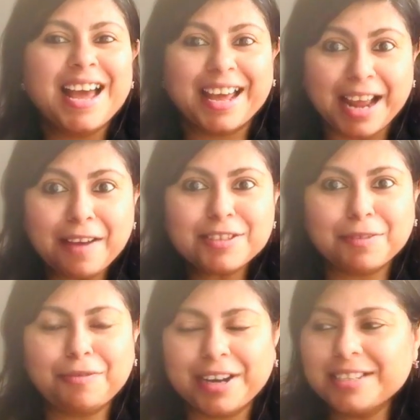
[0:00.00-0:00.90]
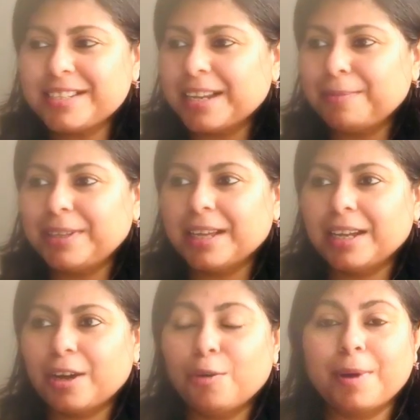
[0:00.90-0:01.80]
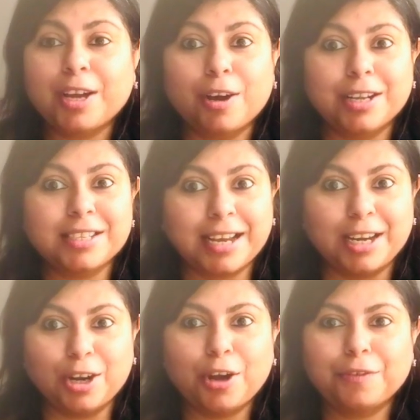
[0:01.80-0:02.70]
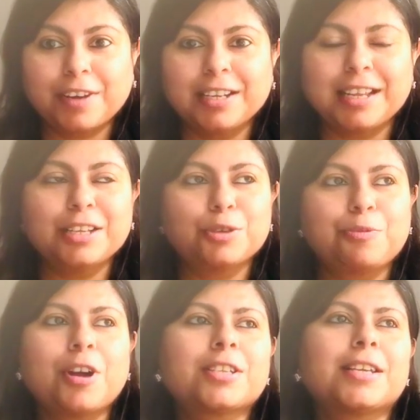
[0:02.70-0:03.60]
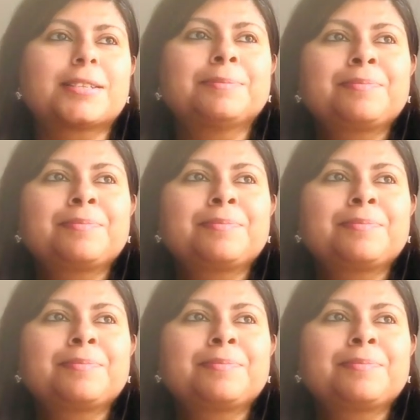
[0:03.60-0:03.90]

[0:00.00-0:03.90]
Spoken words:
And I have some friends tell me that, oh my God, it's like a lot of content to process.